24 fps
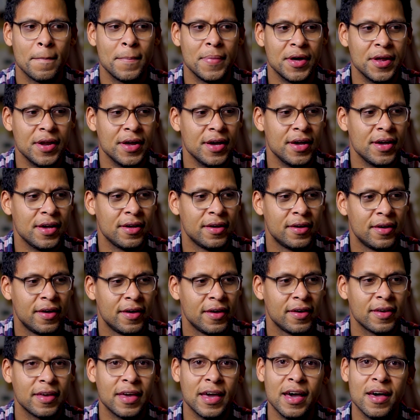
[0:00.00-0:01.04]
But
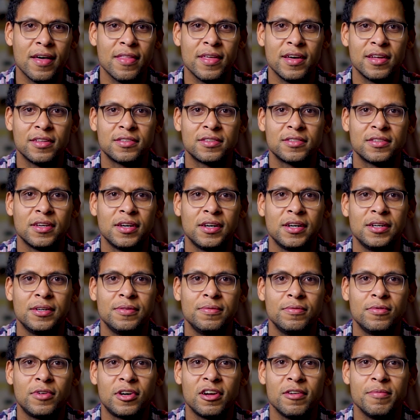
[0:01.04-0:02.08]
yeah, that's
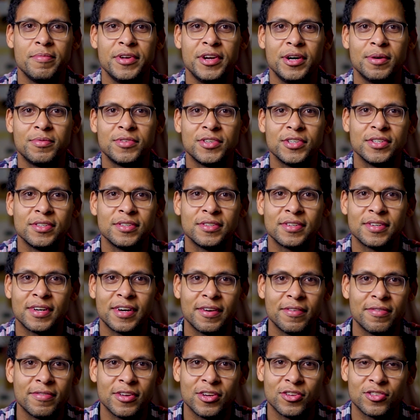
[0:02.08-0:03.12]
what I've been up to.
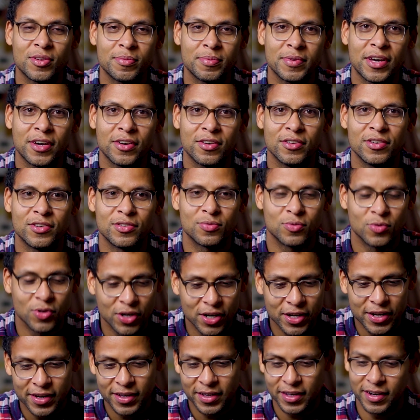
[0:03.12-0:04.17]
I finished up Calculus
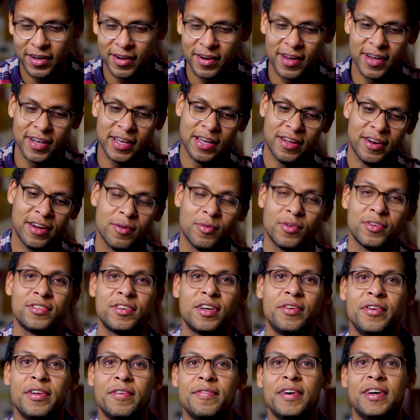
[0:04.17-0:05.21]
1, going to knock out Network
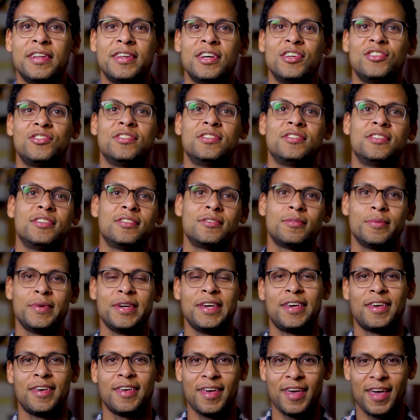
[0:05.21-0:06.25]
Security Foundations this
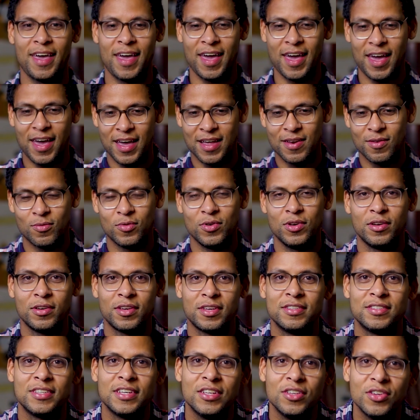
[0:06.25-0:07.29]
week, and we'll
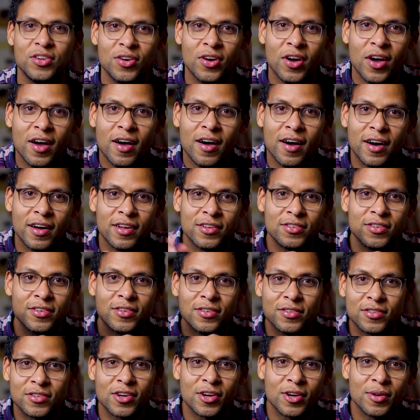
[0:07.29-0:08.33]
continue on
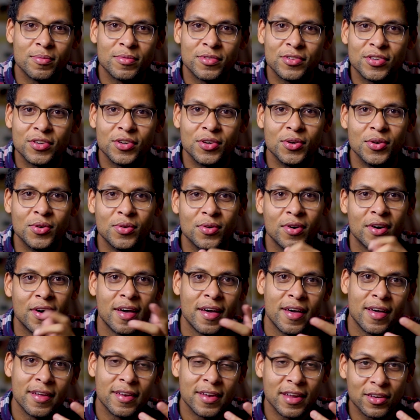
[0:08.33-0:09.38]
to term 2
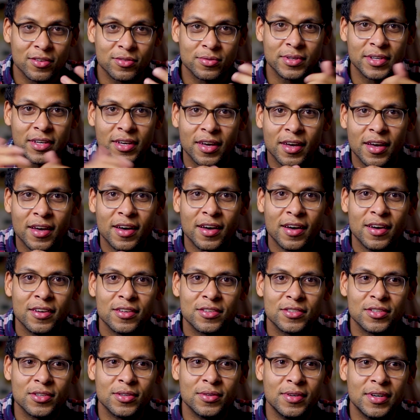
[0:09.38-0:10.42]
next week.
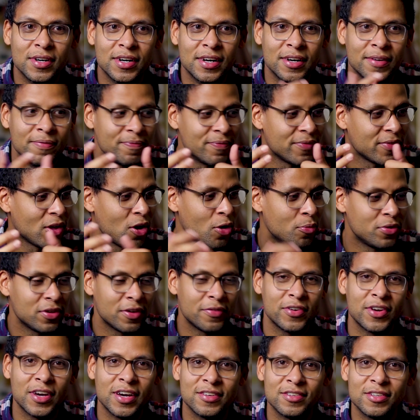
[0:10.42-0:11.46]
So hope to
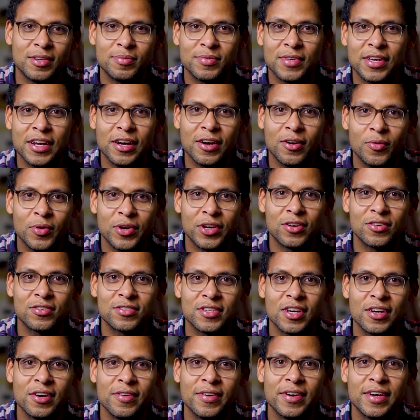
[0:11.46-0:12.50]
give you guys an update in a week or
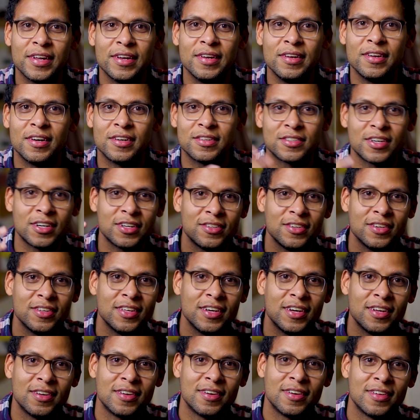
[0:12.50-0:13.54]
so, and I'll talk to you
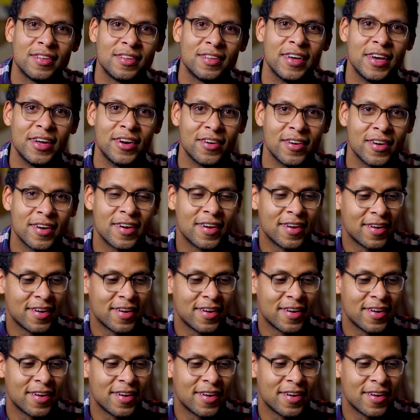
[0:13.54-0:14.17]
then. Later.